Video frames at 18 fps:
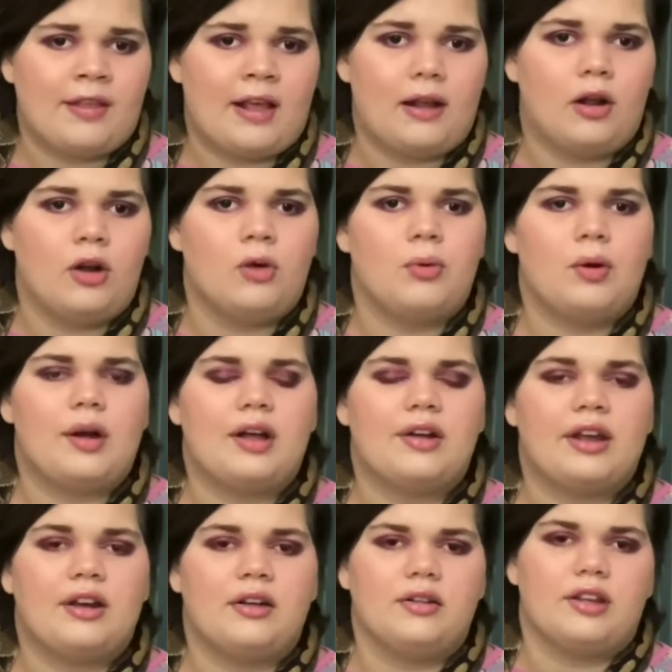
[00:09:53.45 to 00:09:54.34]
oh, well, I'll get
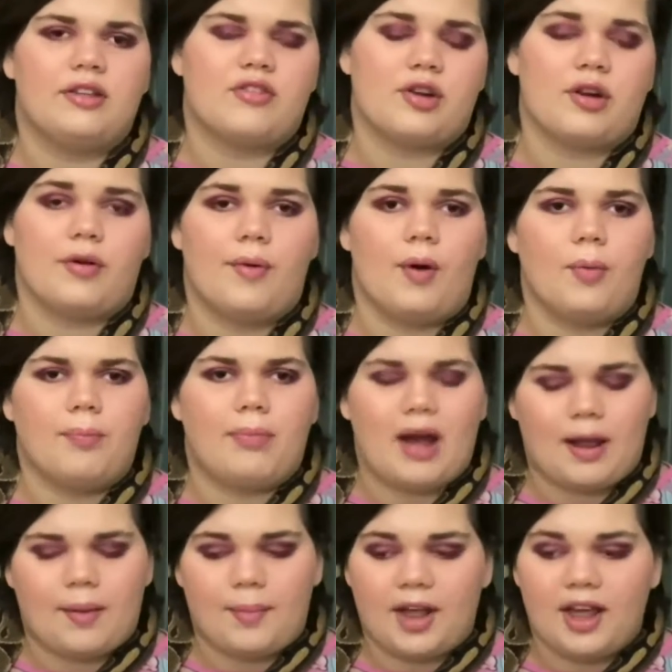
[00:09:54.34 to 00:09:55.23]
a lizard, it won't
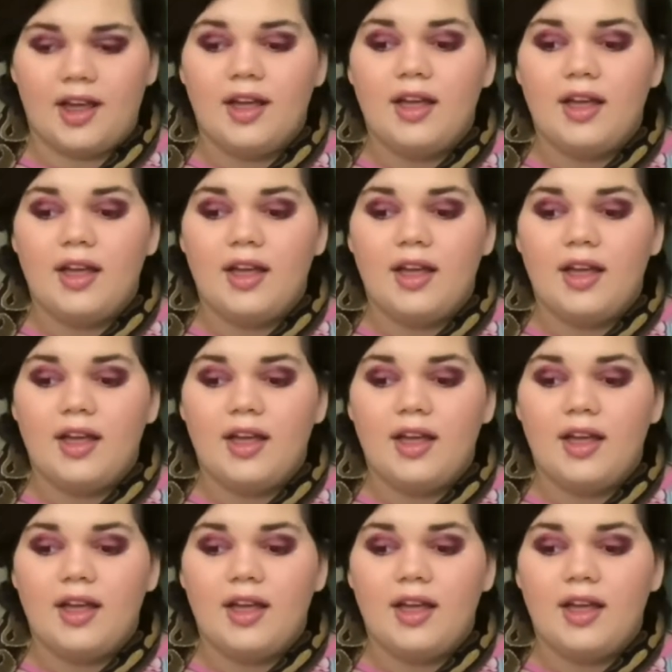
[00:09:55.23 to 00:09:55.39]
bite me.